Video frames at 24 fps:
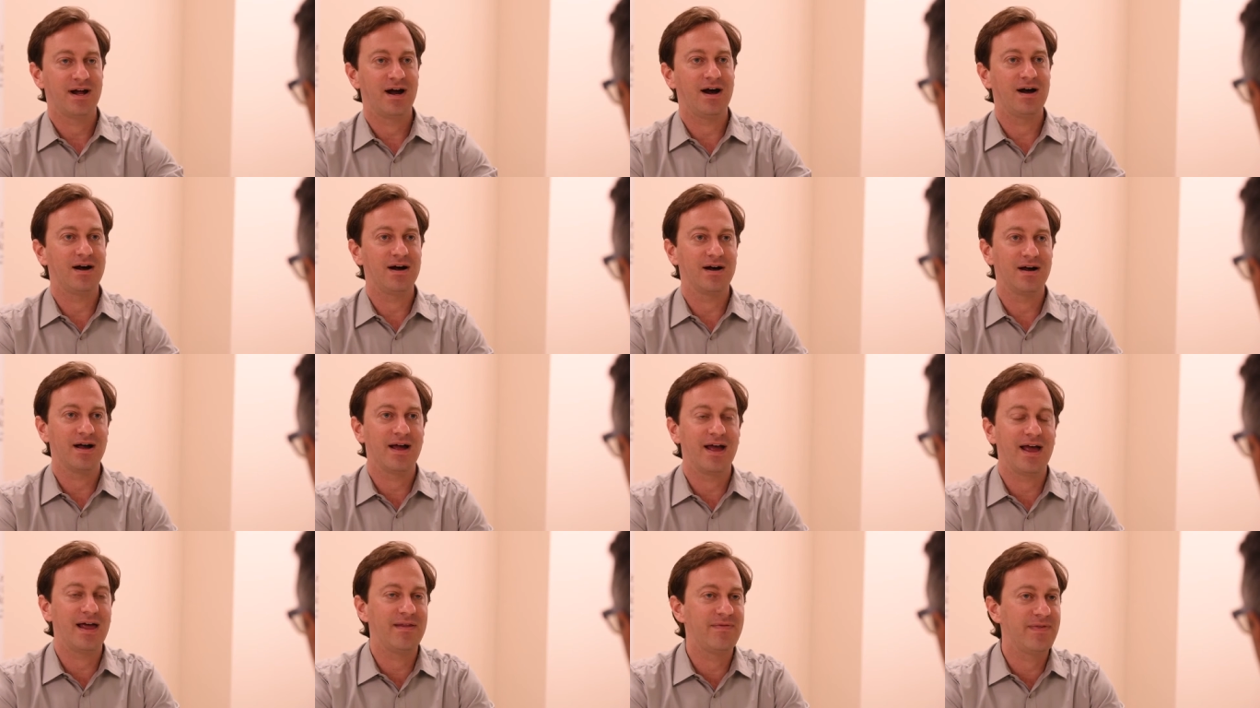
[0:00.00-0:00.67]

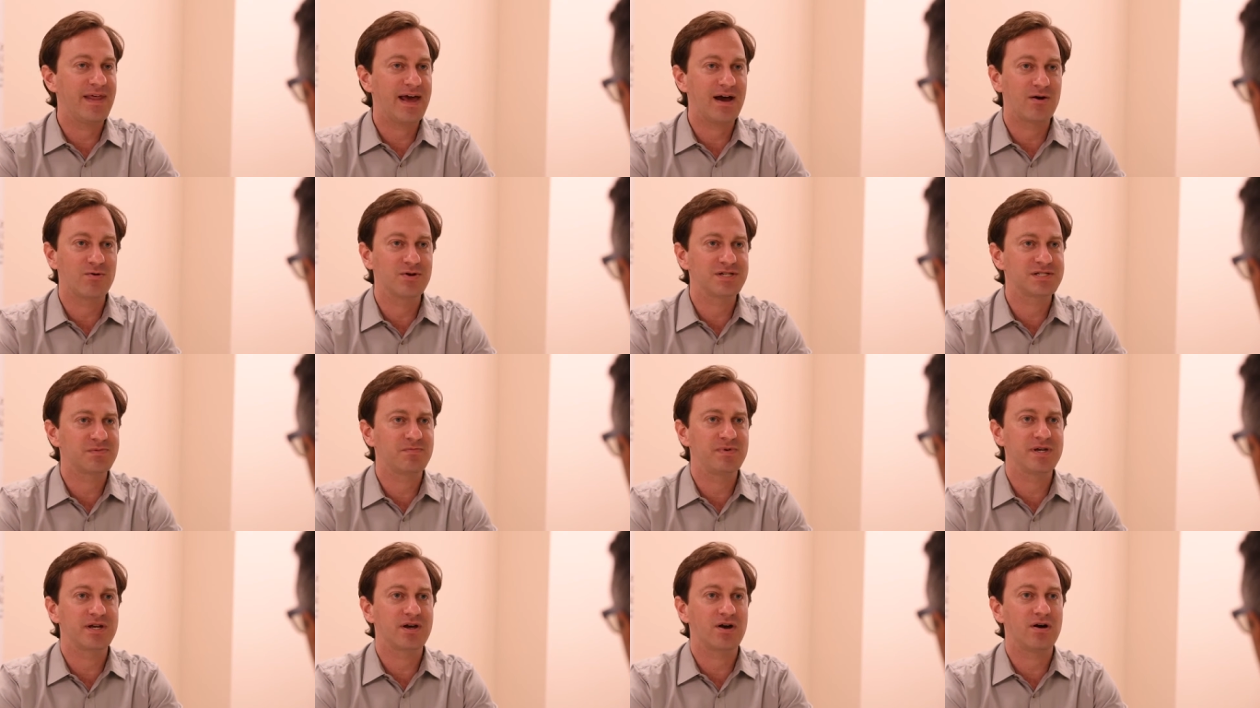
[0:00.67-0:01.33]
Uh, and that
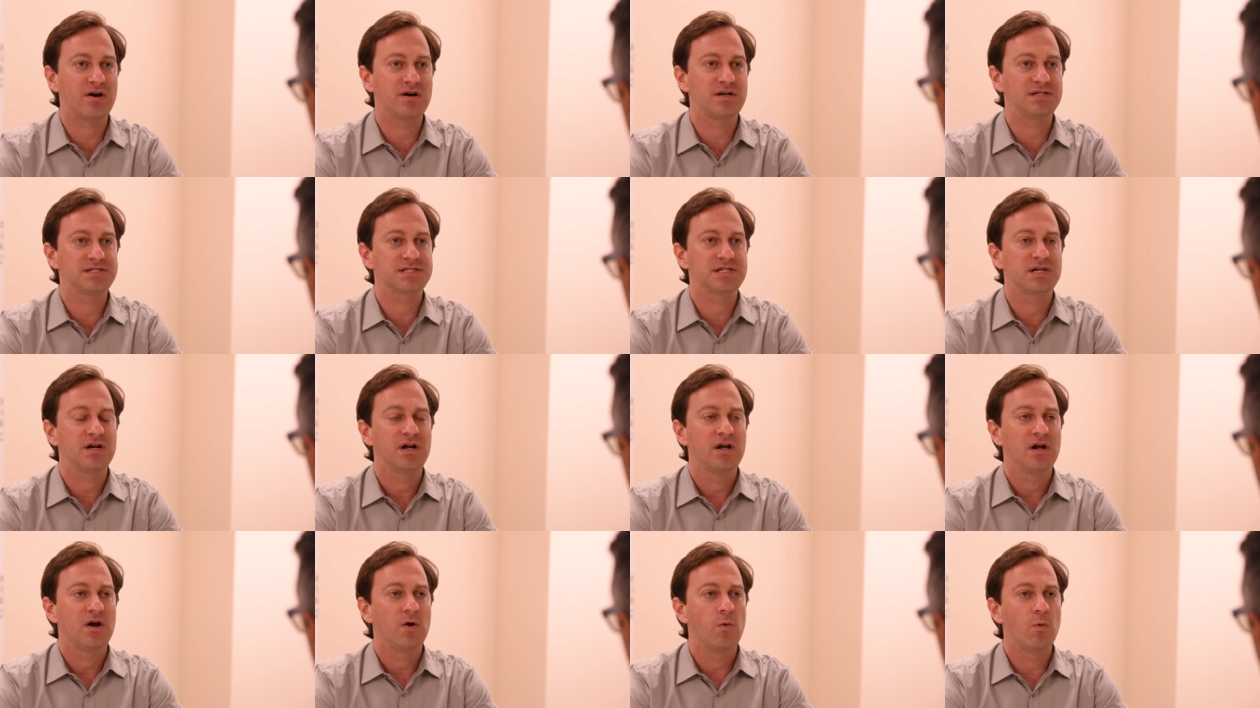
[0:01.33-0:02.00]
was because
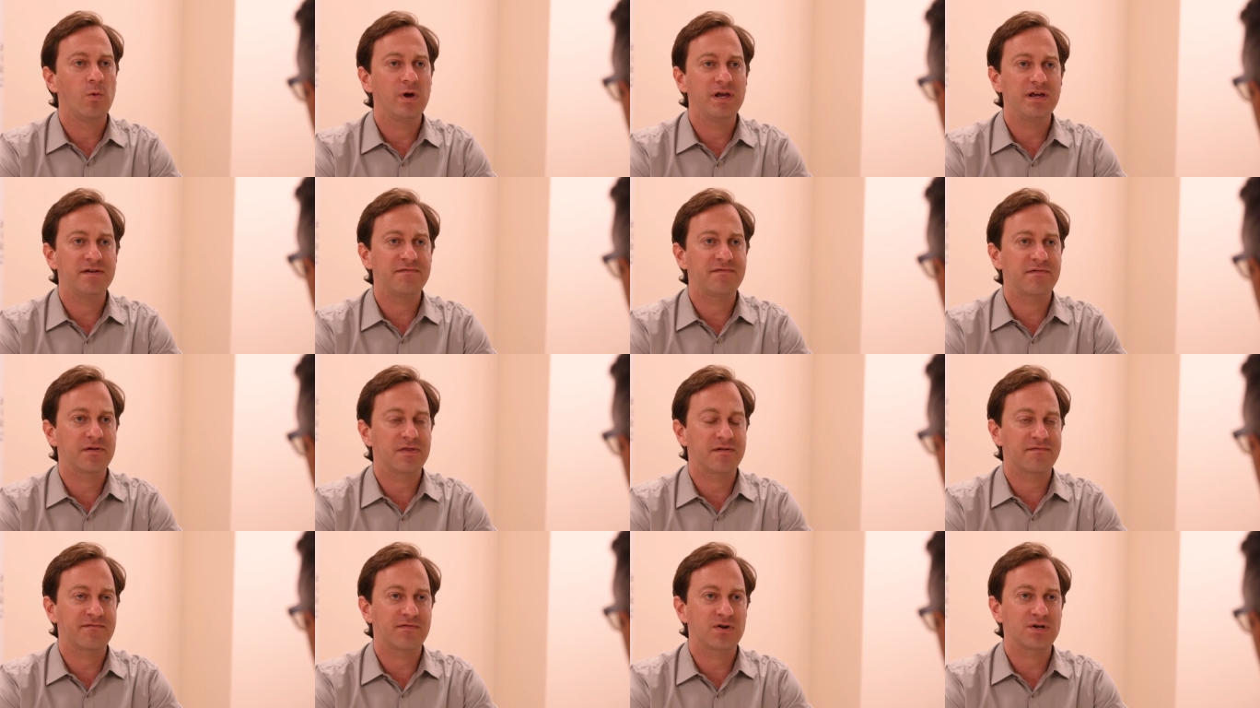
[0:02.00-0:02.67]
we,
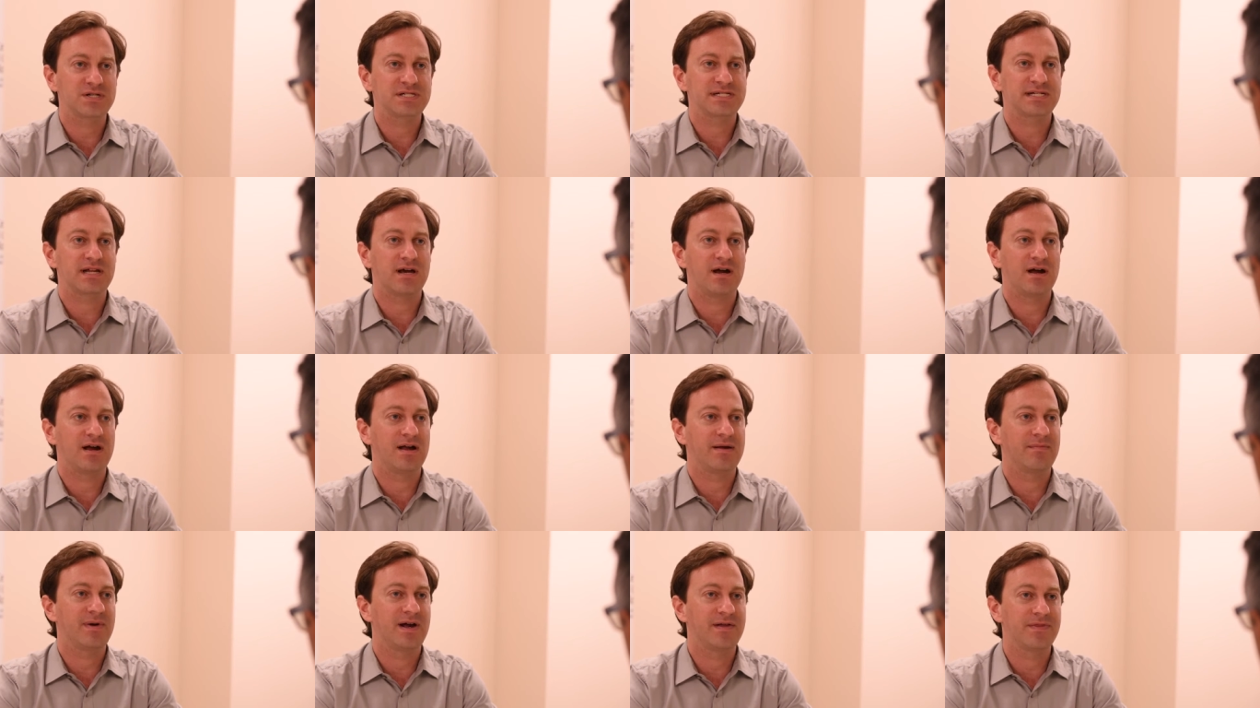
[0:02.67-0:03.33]
for the first
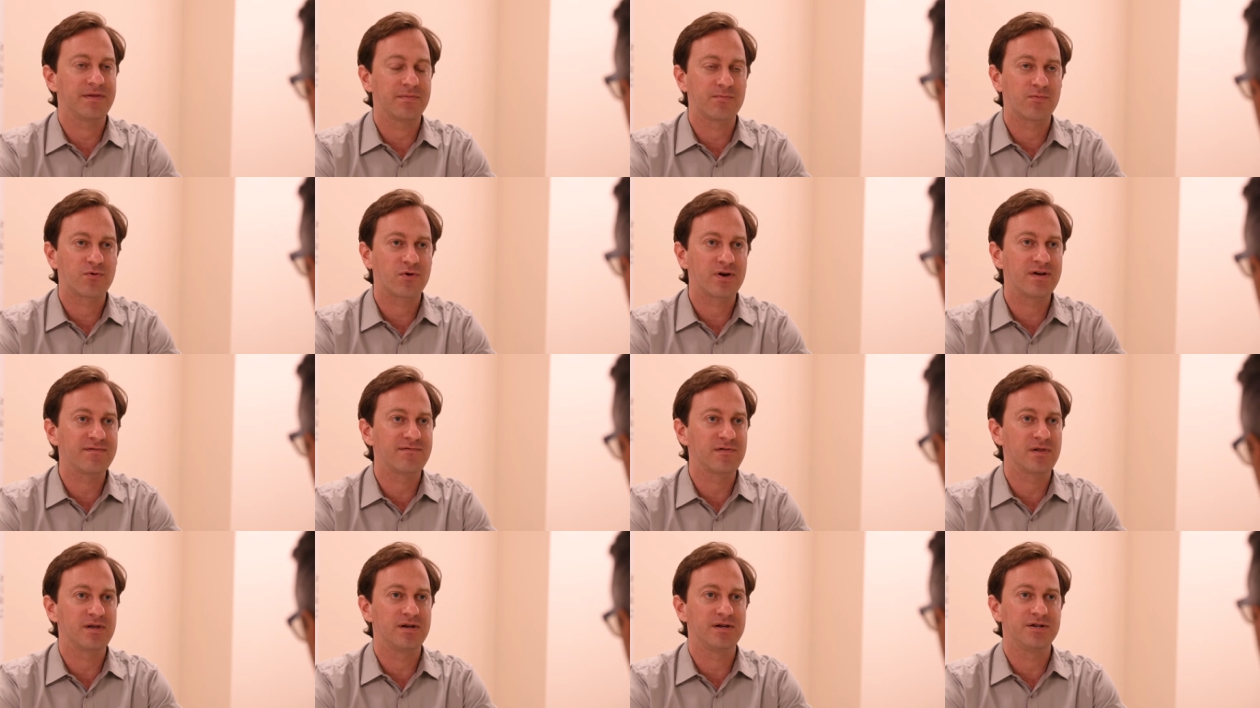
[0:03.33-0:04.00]
time, had the
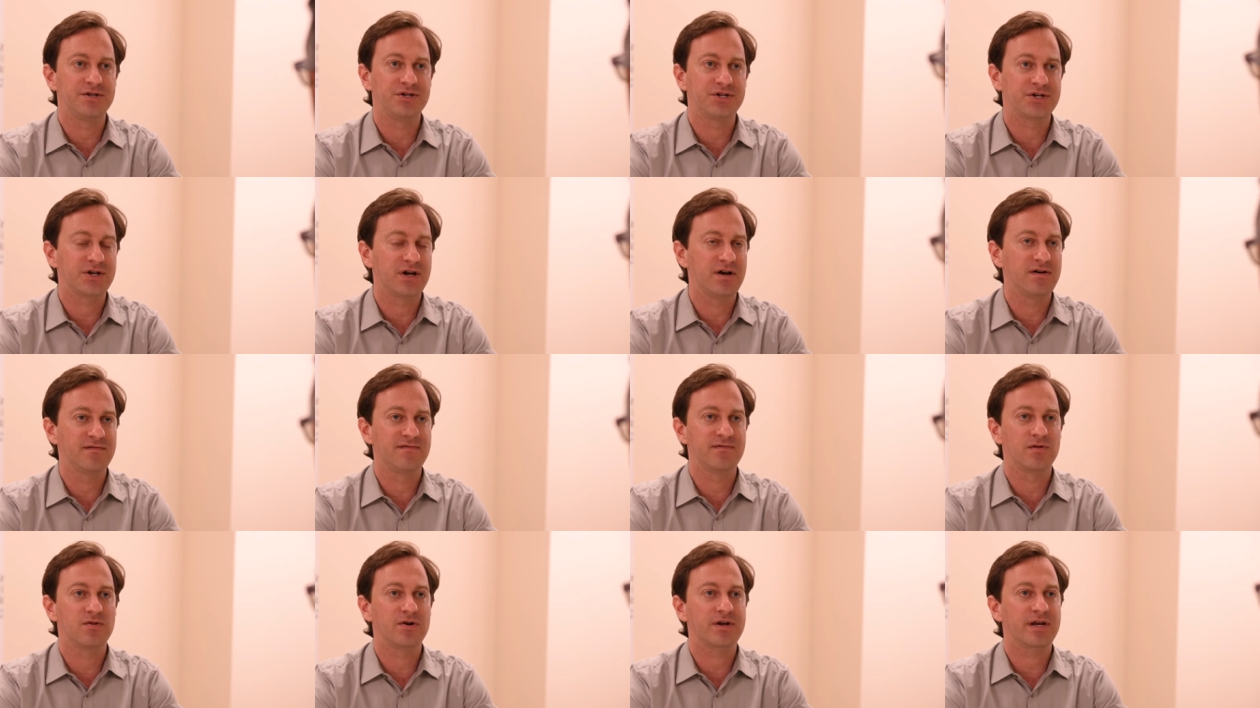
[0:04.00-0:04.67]
privilege
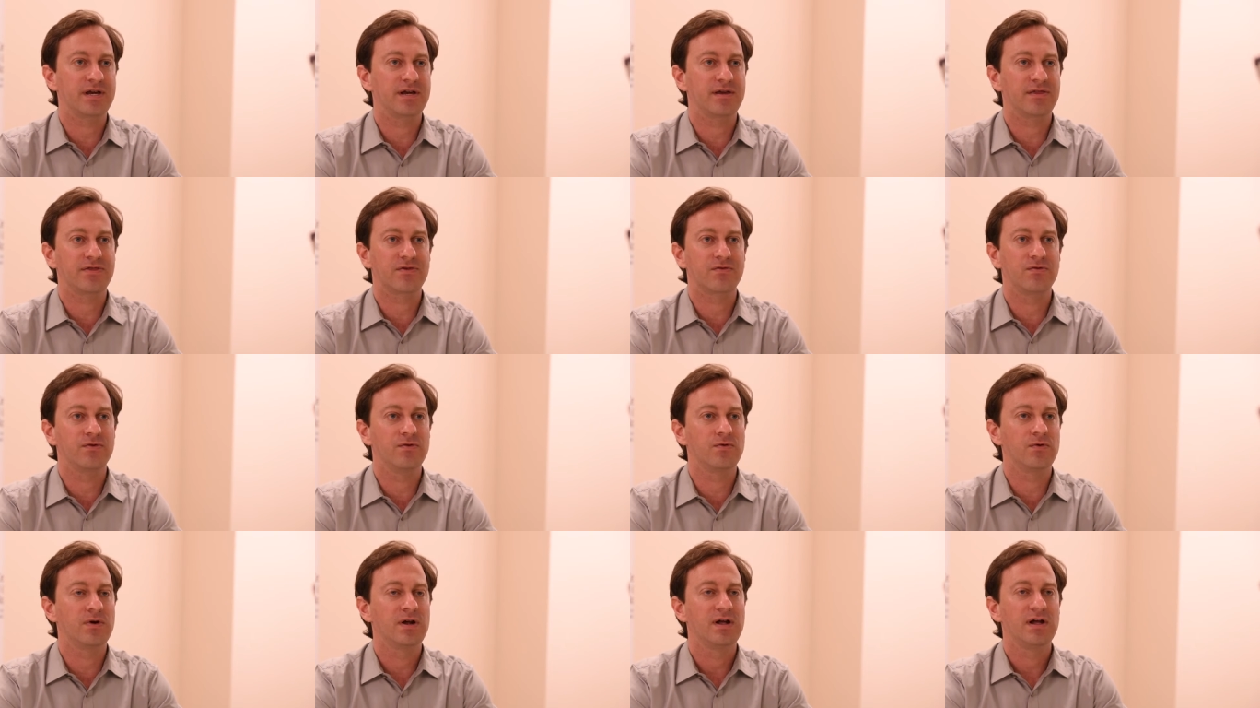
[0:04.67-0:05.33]
of looking
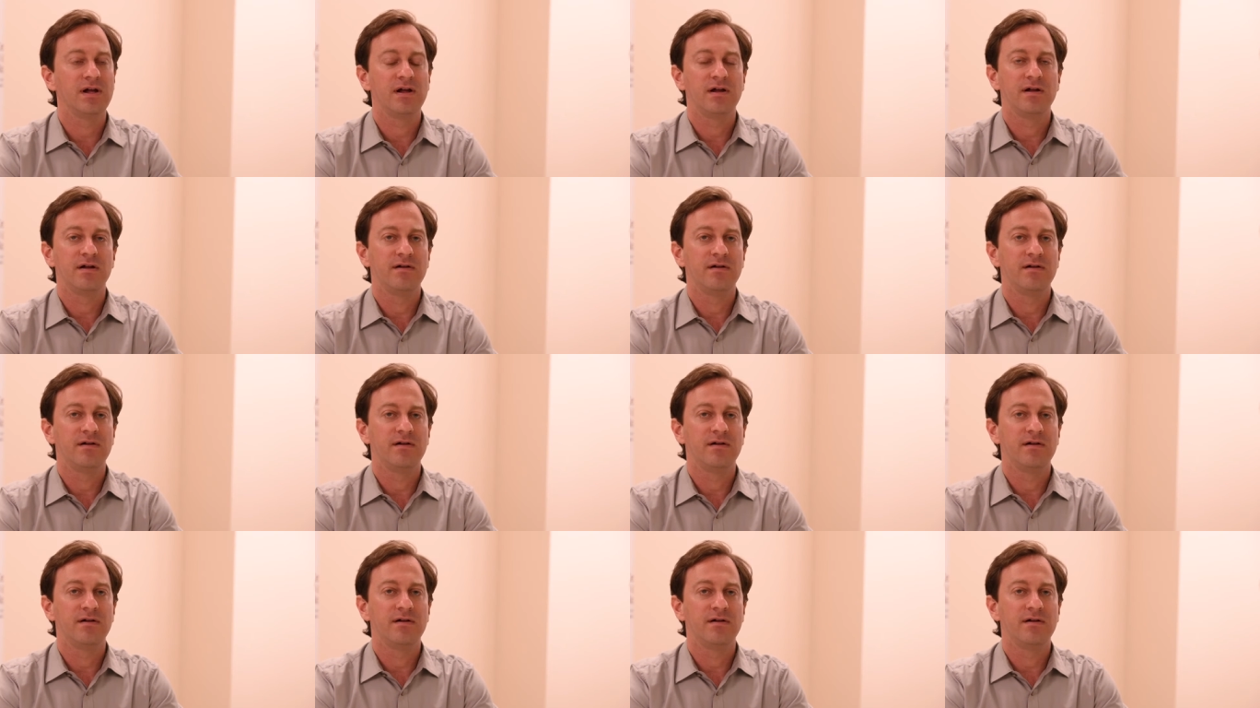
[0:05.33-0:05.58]
through